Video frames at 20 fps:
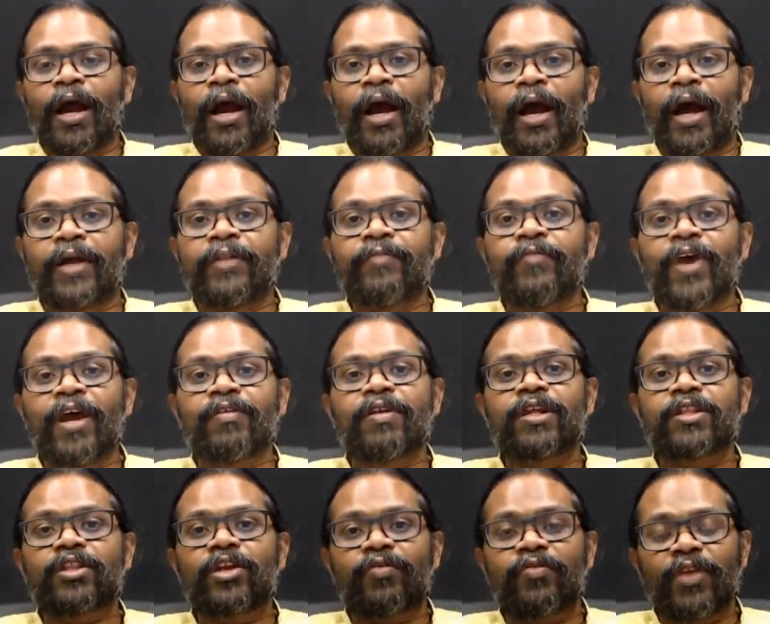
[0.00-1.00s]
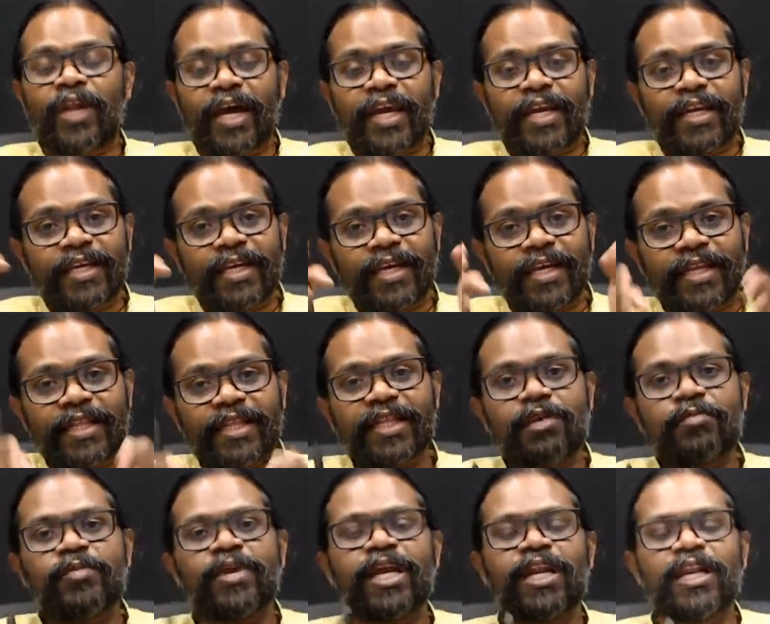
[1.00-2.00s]
And wavelength of light in
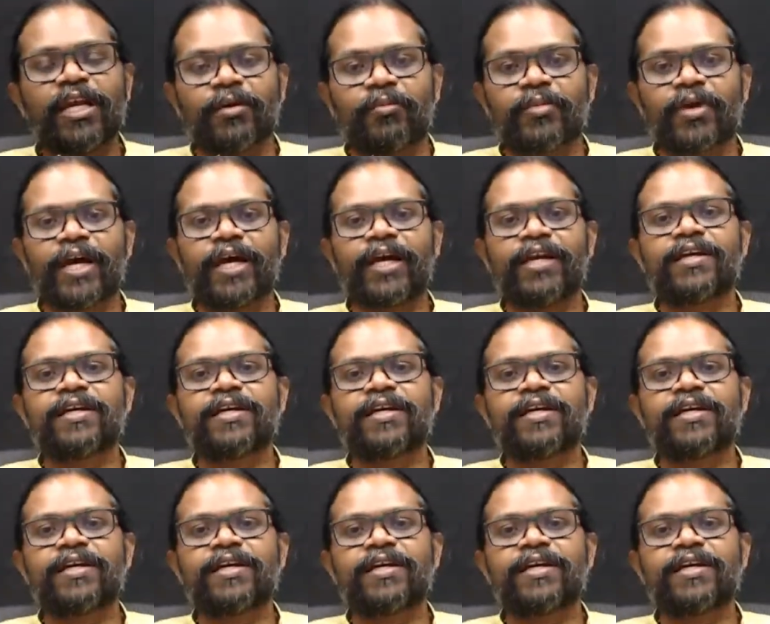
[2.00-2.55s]
the medium, right?